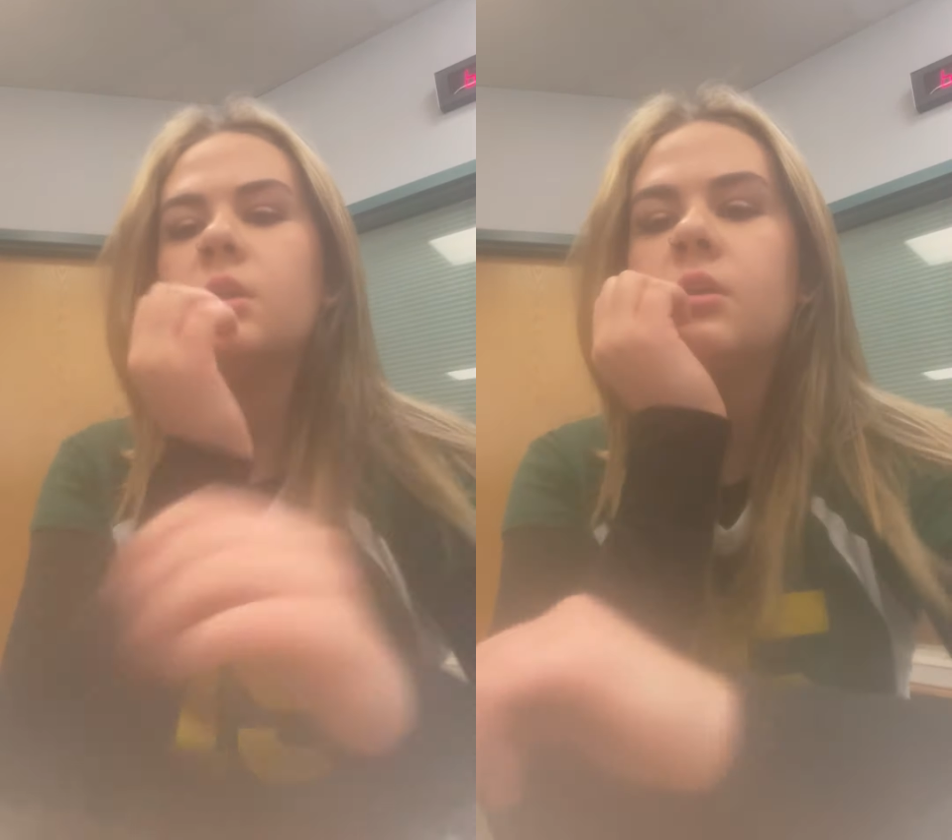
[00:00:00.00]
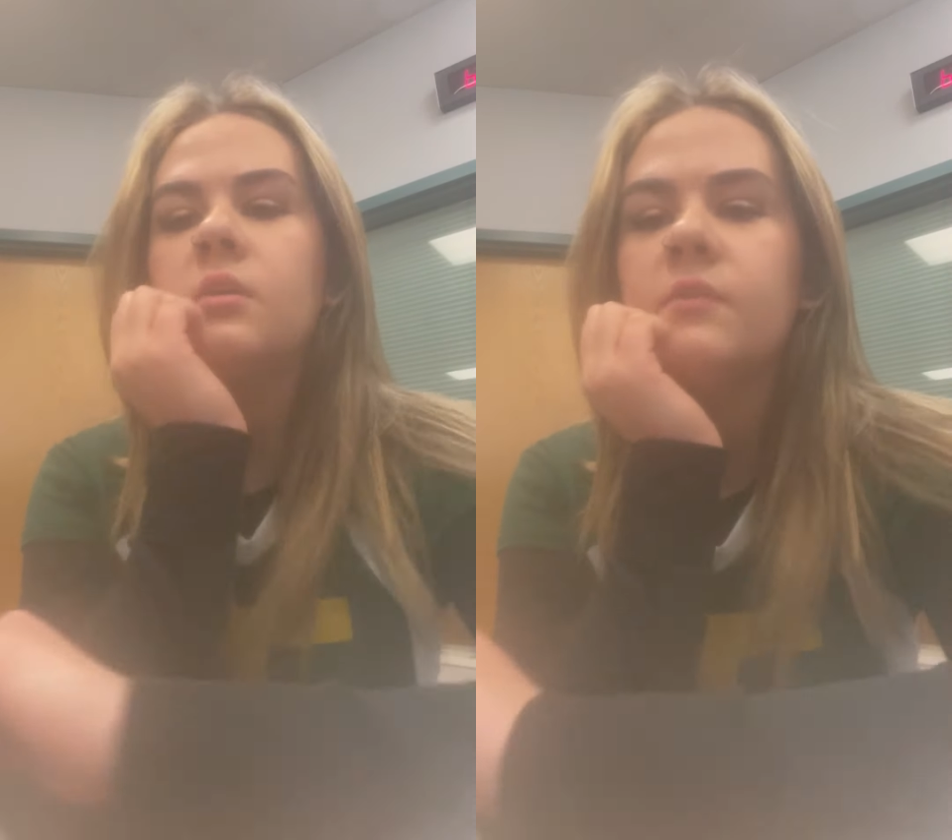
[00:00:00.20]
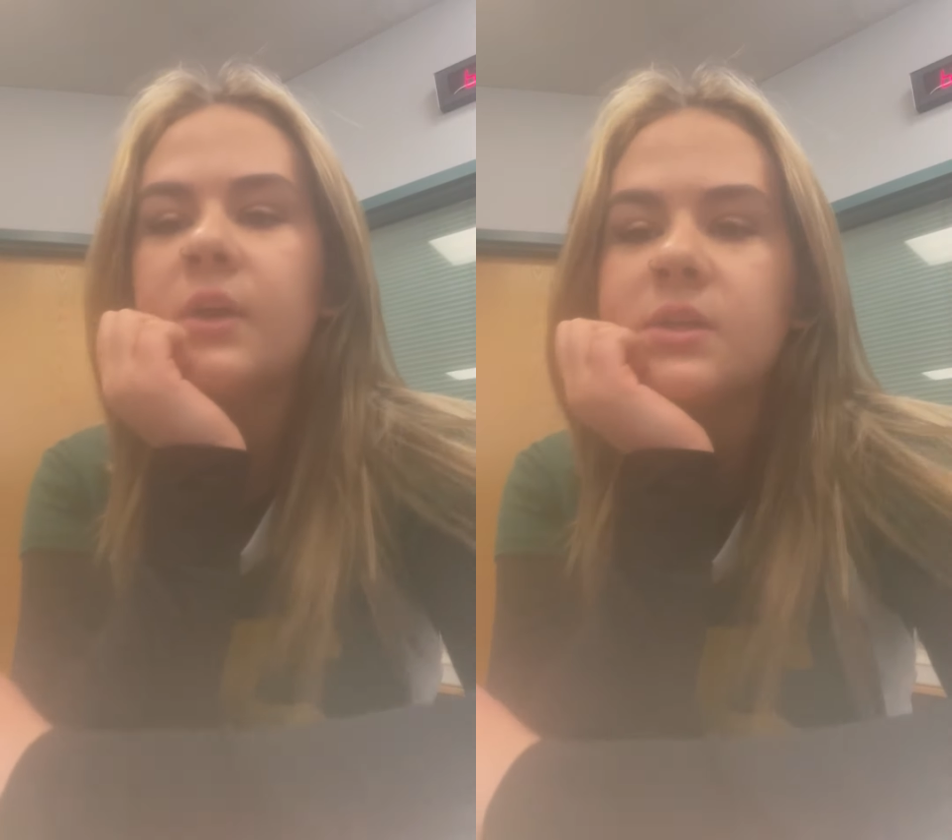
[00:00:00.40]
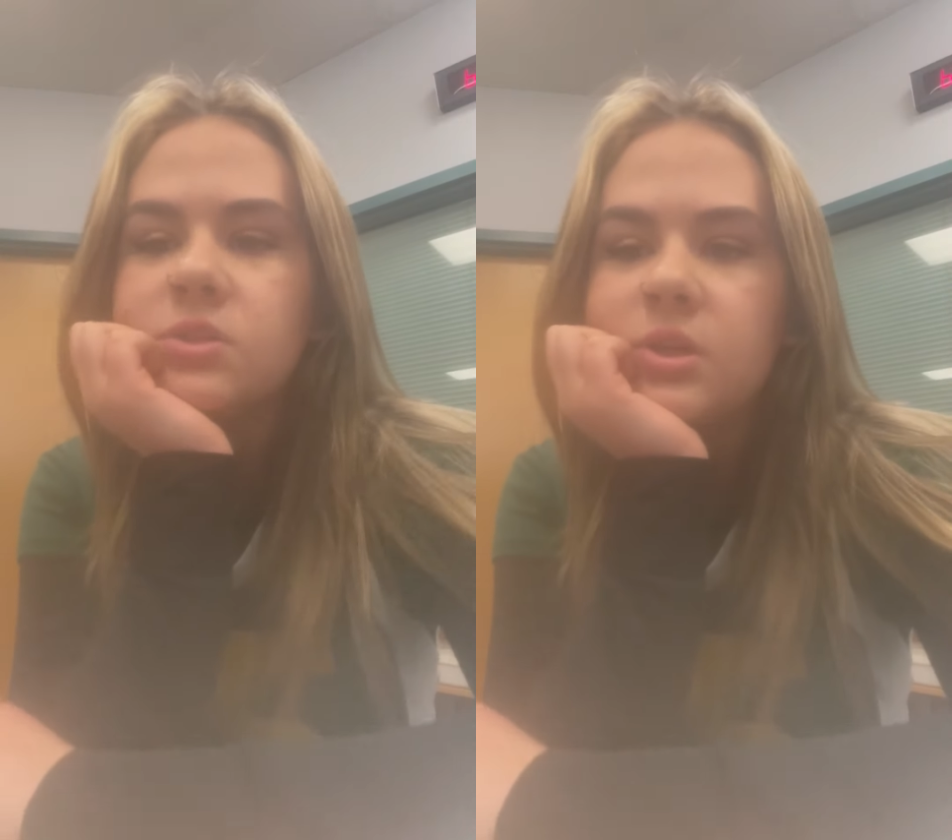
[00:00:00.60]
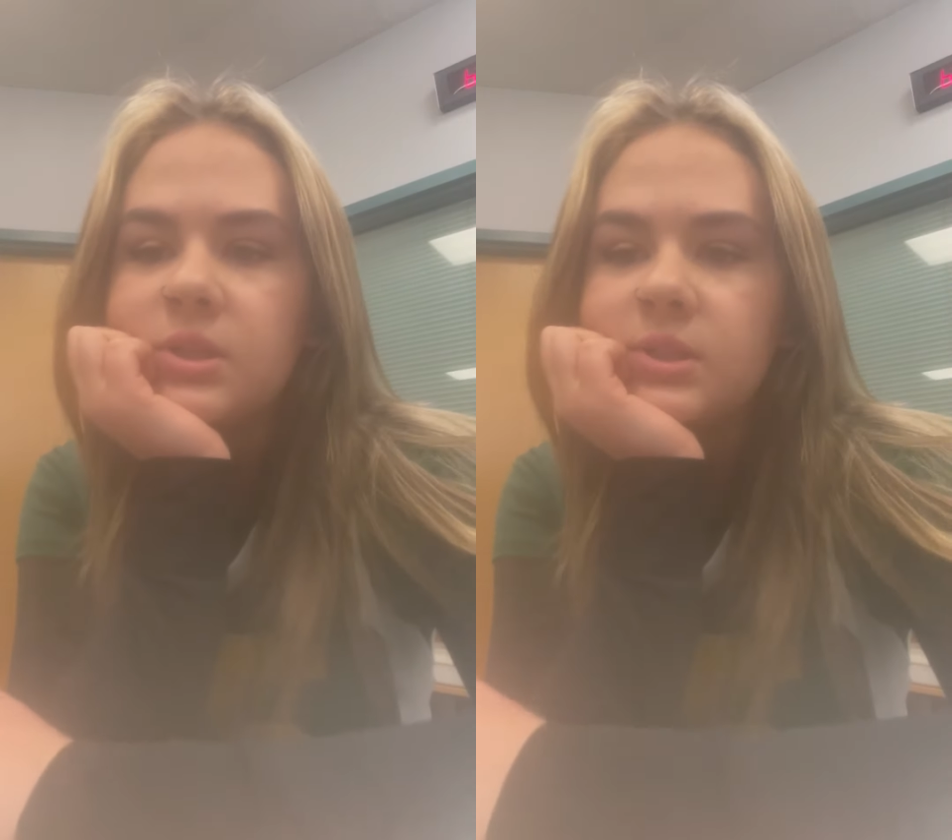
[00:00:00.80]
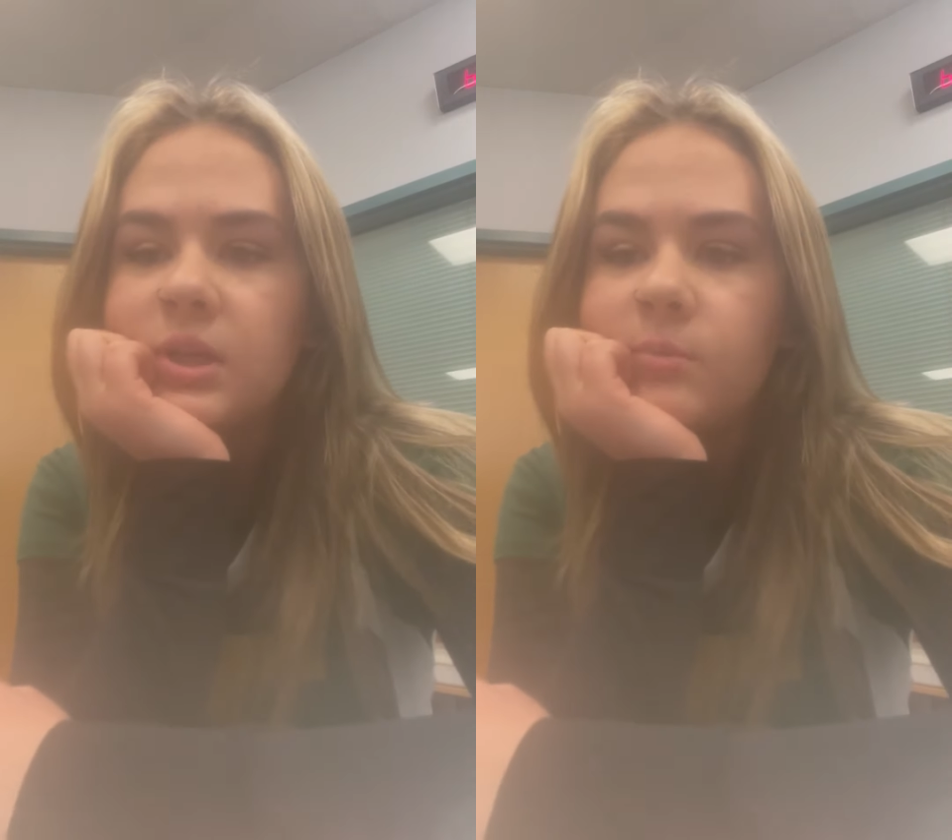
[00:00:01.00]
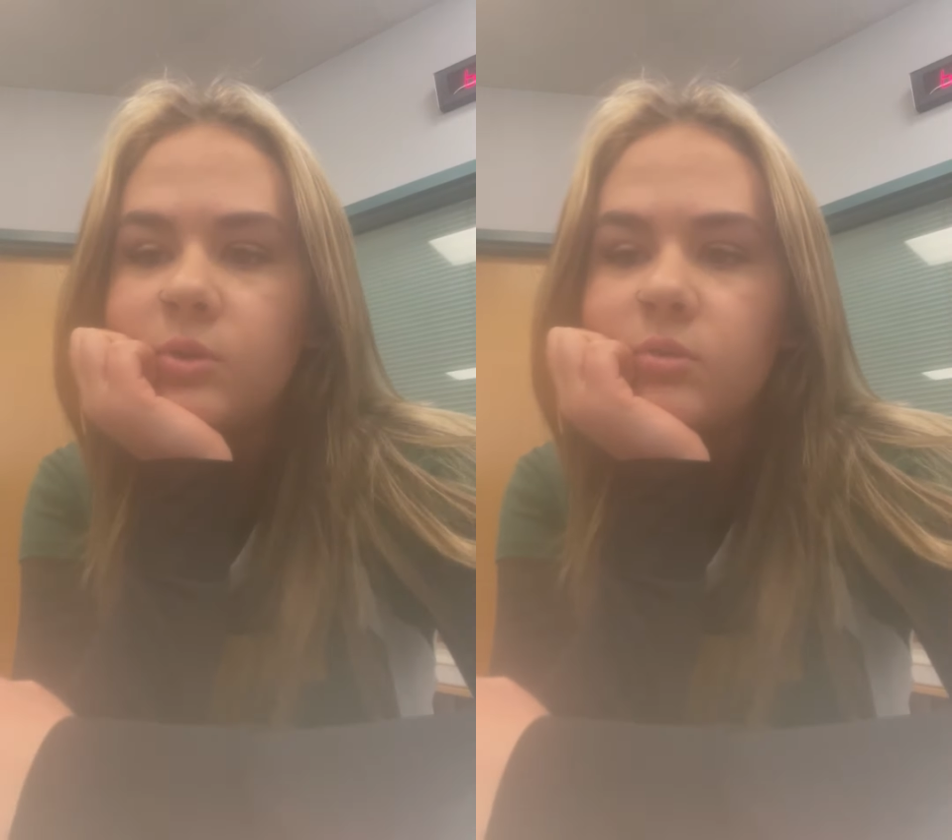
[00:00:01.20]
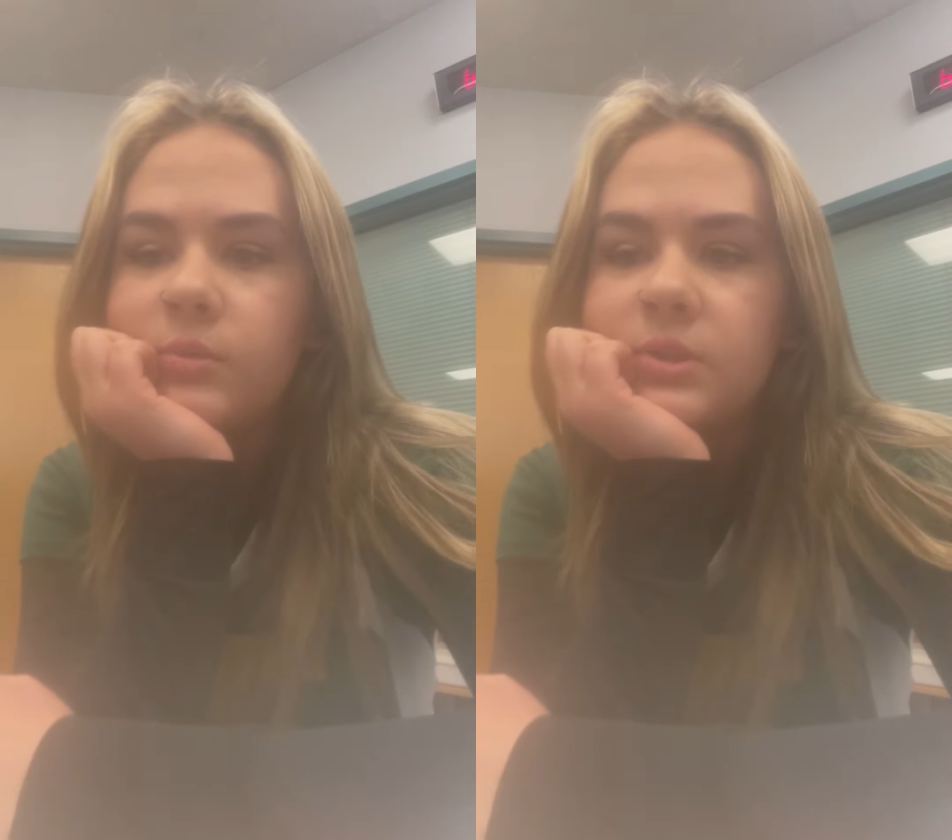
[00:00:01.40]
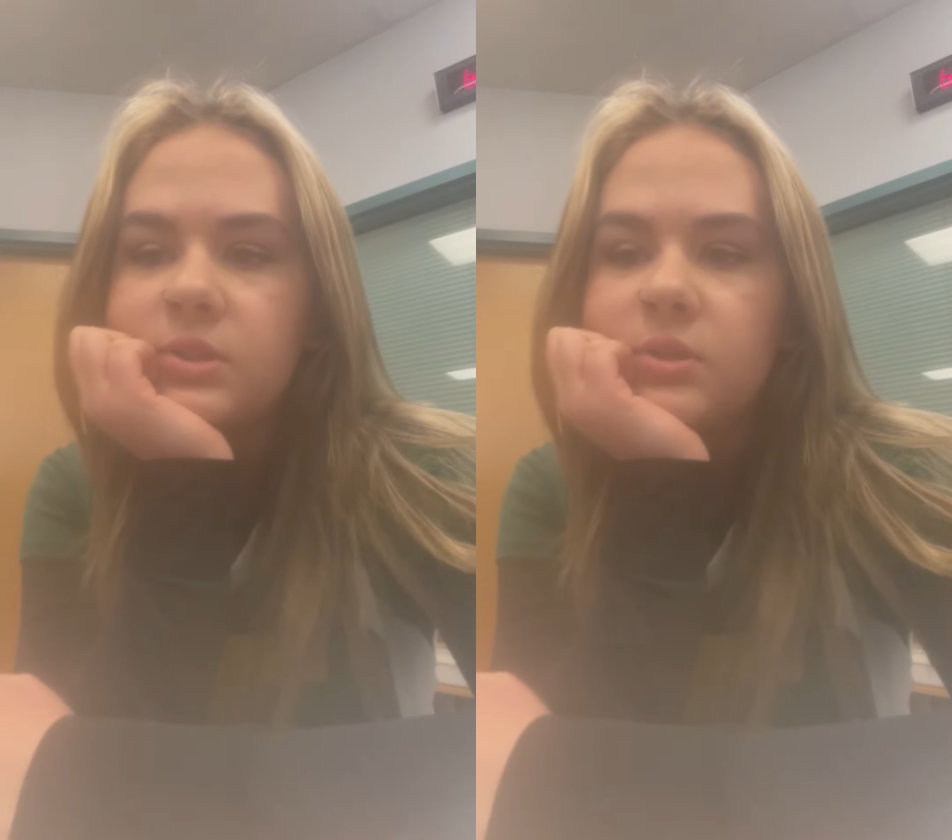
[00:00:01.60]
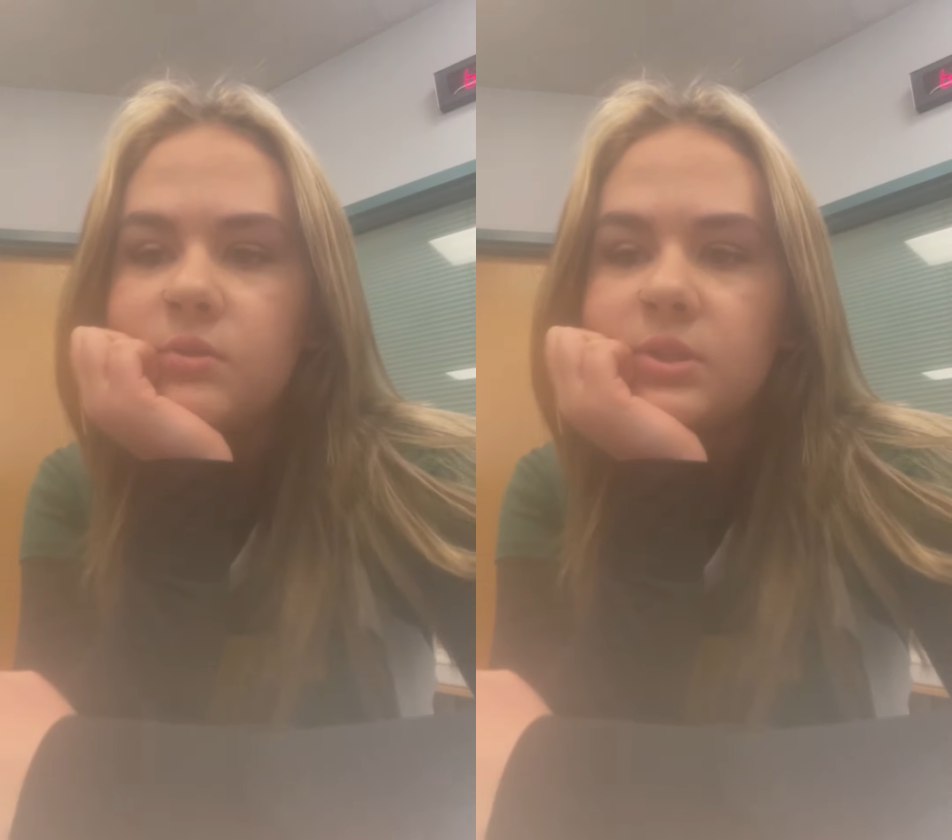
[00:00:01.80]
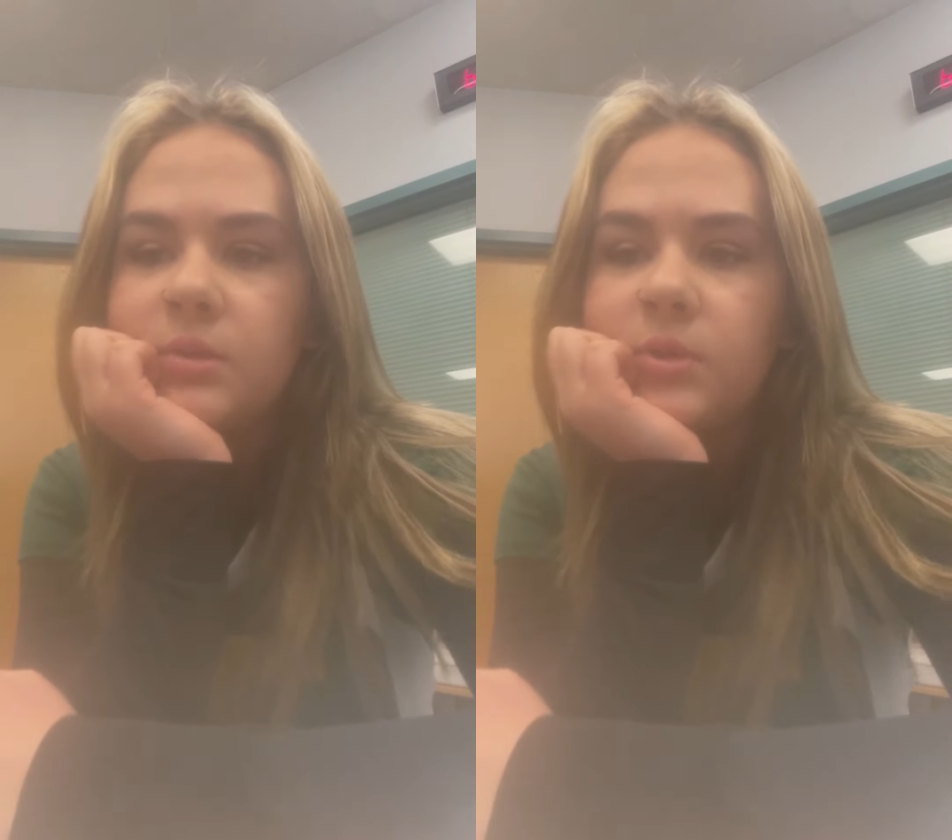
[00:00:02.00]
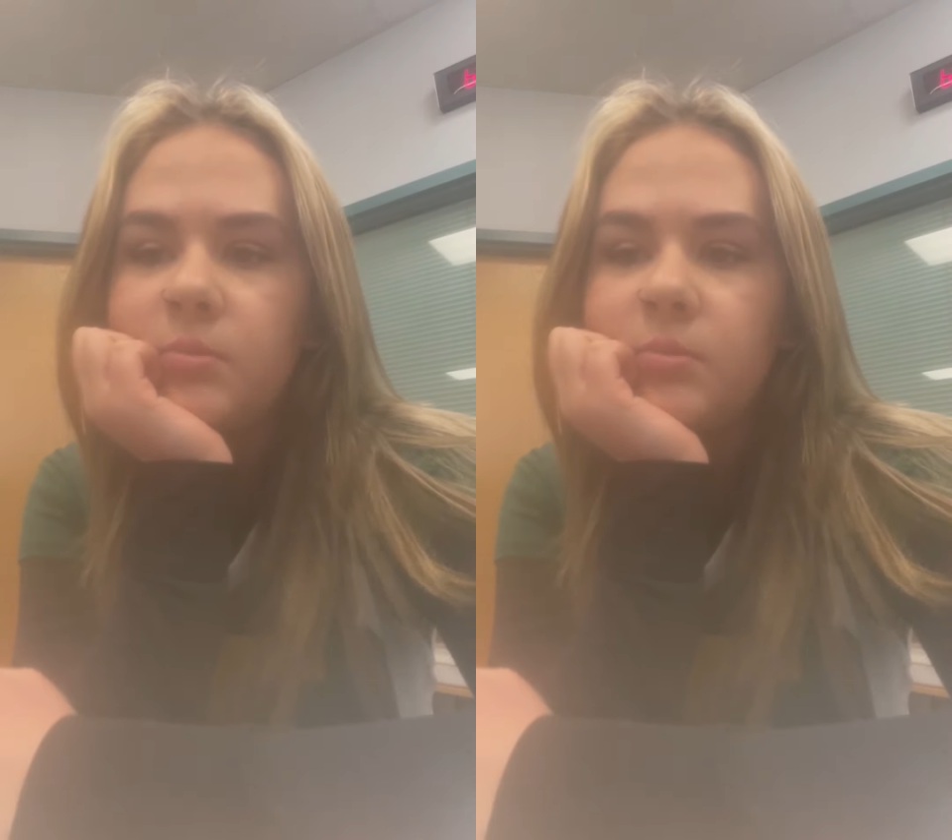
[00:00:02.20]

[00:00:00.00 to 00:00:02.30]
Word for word: of hazardous chemical residues, it may